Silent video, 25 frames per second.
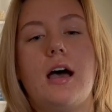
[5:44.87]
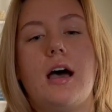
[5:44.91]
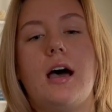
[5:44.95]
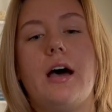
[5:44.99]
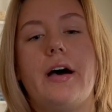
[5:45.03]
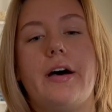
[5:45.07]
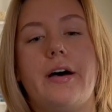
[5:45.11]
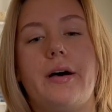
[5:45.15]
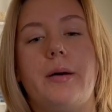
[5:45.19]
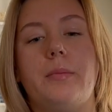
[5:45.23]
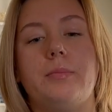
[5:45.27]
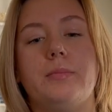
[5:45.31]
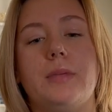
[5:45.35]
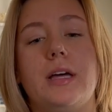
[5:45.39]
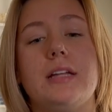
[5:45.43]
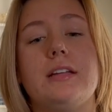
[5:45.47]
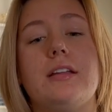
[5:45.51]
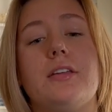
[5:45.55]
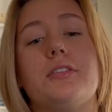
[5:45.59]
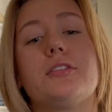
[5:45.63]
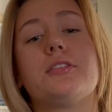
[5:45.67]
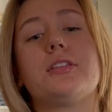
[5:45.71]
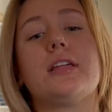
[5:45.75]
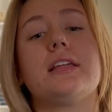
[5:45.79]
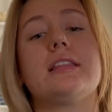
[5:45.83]

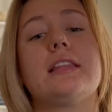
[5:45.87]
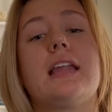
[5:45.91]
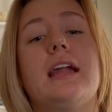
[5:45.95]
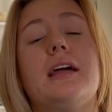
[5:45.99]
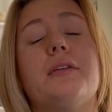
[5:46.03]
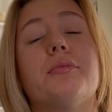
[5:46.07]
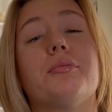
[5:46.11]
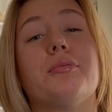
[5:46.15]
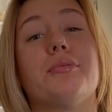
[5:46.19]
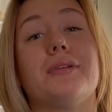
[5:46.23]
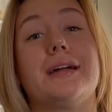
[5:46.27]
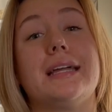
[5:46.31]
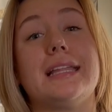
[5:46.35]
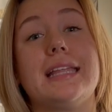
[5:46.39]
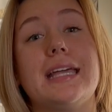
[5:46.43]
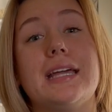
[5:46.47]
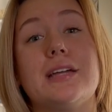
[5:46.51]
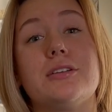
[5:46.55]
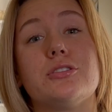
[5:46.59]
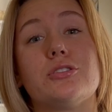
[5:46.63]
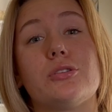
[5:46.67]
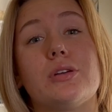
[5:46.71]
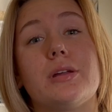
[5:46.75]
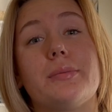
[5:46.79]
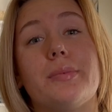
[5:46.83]
Another thing that I really
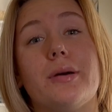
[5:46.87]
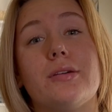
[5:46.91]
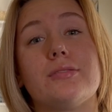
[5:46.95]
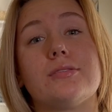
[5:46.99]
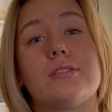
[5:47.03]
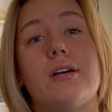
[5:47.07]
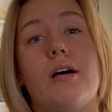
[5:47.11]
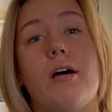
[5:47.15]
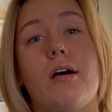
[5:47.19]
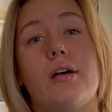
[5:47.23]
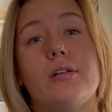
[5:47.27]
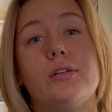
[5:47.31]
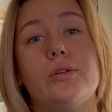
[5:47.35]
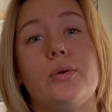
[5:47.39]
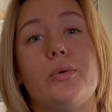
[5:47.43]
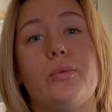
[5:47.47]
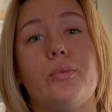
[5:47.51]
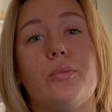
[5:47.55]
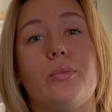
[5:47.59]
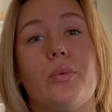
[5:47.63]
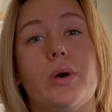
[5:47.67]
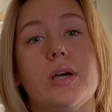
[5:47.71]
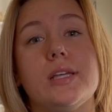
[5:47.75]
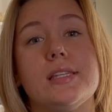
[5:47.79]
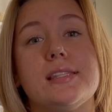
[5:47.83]
enjoyed about Zahn
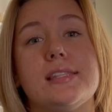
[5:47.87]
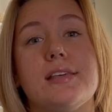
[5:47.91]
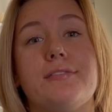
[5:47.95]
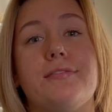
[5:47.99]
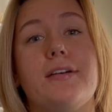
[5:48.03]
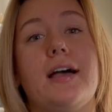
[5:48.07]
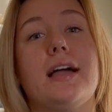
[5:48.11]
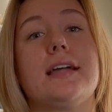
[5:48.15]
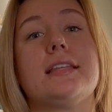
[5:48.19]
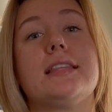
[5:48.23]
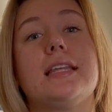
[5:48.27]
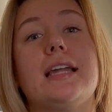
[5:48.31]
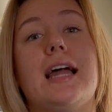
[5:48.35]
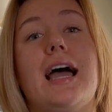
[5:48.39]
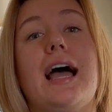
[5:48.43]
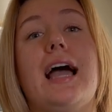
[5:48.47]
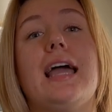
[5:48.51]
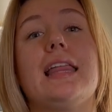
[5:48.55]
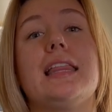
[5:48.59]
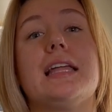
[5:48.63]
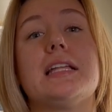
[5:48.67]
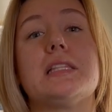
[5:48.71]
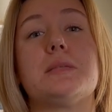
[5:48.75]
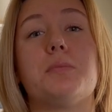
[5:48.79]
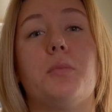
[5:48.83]
was the fact that it
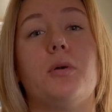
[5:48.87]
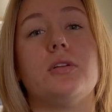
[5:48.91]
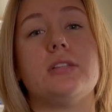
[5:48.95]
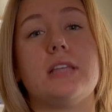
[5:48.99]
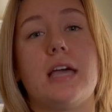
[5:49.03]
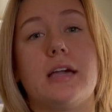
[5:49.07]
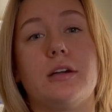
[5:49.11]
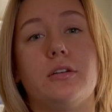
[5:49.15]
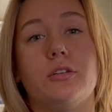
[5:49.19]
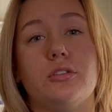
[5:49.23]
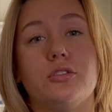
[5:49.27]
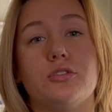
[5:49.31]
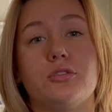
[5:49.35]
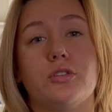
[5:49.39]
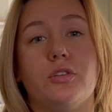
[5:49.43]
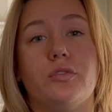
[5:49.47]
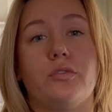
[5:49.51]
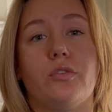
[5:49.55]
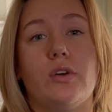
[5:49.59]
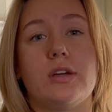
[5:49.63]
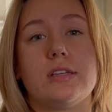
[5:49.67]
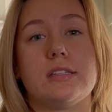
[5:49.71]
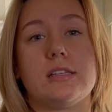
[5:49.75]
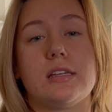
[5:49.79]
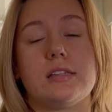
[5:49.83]
highlights
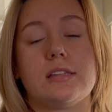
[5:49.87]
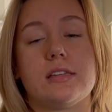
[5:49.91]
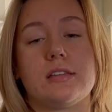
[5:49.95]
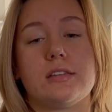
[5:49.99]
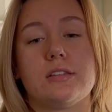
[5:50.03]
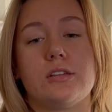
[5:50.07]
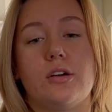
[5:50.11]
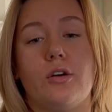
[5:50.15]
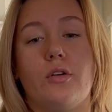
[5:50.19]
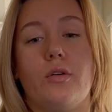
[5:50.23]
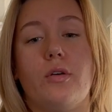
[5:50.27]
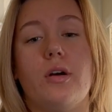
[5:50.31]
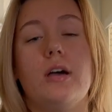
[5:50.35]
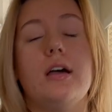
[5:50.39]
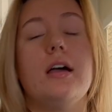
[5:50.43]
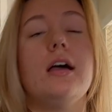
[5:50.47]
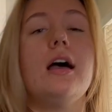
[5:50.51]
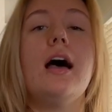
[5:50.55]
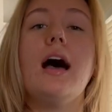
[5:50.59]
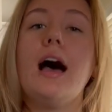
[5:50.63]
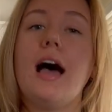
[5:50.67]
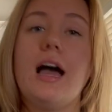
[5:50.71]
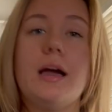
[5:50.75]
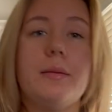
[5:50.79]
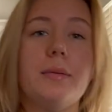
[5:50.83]
multicultural voices. So
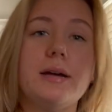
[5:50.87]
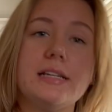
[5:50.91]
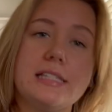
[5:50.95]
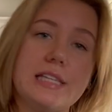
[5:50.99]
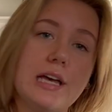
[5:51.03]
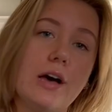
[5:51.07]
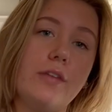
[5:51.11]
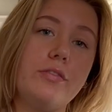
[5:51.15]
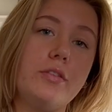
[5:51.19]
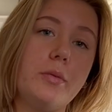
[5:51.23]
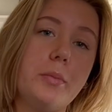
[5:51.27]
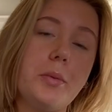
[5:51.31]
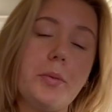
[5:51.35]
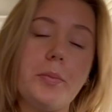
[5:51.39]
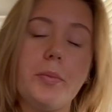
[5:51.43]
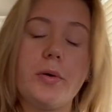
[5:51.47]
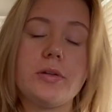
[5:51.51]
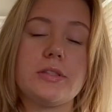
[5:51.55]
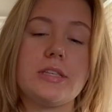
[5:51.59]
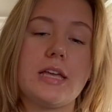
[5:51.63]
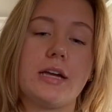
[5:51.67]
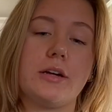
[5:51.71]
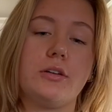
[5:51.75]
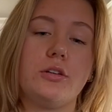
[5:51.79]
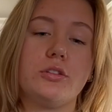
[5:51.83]
I myself am a
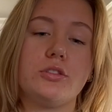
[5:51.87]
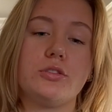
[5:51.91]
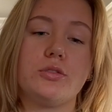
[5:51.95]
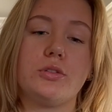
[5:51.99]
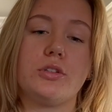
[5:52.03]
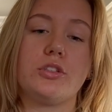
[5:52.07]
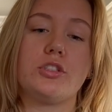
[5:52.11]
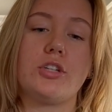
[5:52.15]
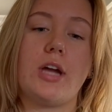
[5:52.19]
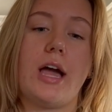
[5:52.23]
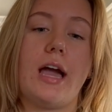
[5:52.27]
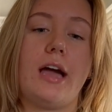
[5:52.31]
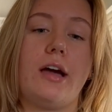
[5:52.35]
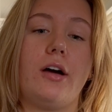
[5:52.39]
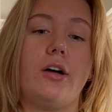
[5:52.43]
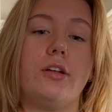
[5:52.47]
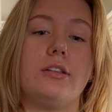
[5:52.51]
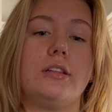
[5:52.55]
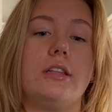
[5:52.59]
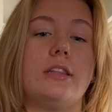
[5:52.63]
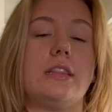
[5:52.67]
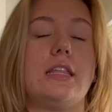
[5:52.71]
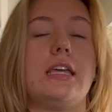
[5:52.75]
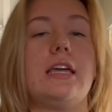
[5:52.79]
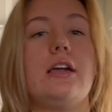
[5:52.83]
multicultural
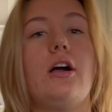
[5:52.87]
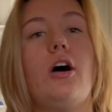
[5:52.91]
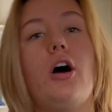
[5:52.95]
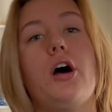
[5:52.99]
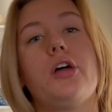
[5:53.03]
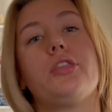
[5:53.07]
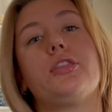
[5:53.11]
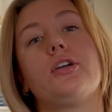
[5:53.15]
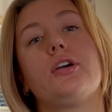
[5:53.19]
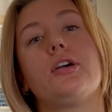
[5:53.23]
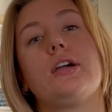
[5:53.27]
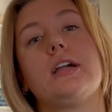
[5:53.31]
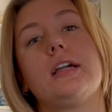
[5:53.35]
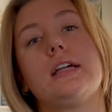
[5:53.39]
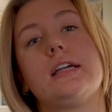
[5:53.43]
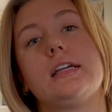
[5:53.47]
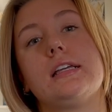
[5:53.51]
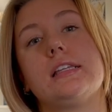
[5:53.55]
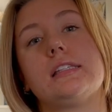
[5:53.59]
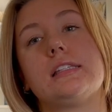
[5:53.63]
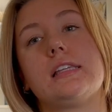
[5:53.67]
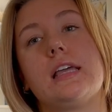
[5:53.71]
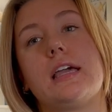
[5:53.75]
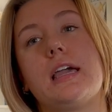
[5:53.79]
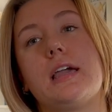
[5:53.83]
child. The author
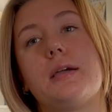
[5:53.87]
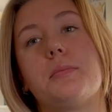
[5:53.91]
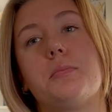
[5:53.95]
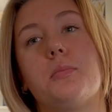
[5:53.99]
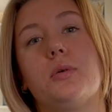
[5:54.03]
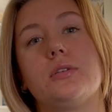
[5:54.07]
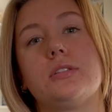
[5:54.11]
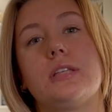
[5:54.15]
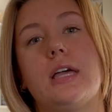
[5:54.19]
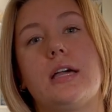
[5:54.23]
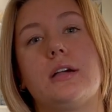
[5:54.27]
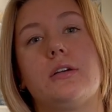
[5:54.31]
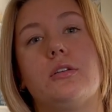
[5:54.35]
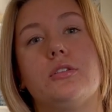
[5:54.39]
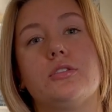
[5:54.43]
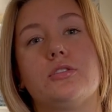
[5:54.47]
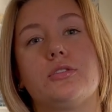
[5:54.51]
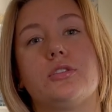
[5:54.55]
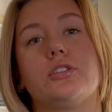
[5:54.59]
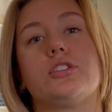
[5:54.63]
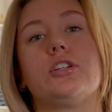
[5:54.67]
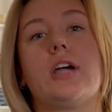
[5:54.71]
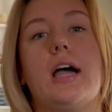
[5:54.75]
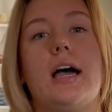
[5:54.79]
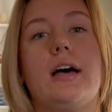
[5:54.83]
is a
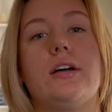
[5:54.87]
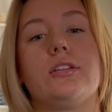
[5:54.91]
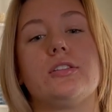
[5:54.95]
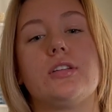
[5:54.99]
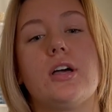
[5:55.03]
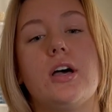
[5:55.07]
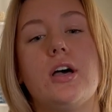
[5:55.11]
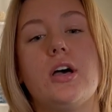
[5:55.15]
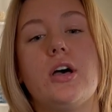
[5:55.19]
multicultural child.